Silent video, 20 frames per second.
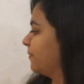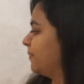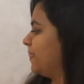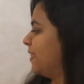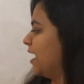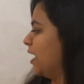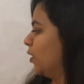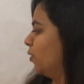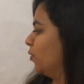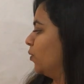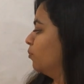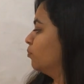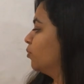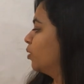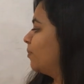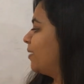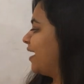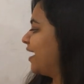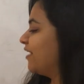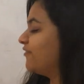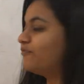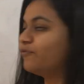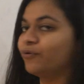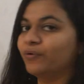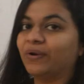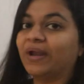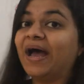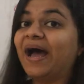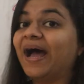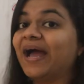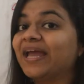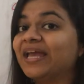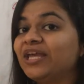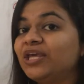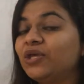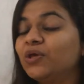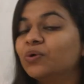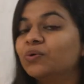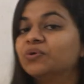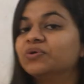Now, mobile phone.
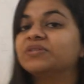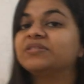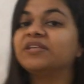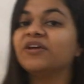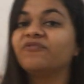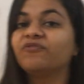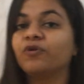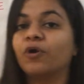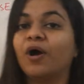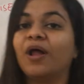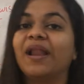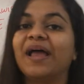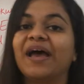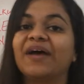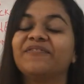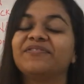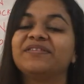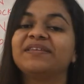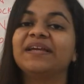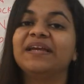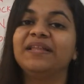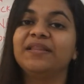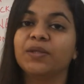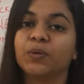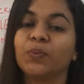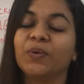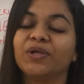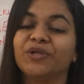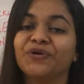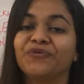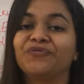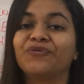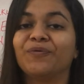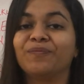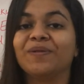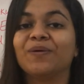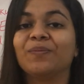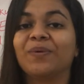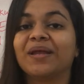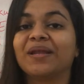If you all have seen the video
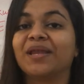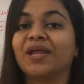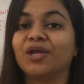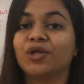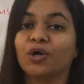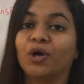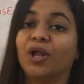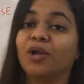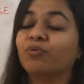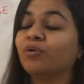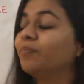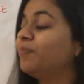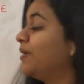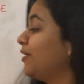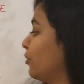from the beginning, you all would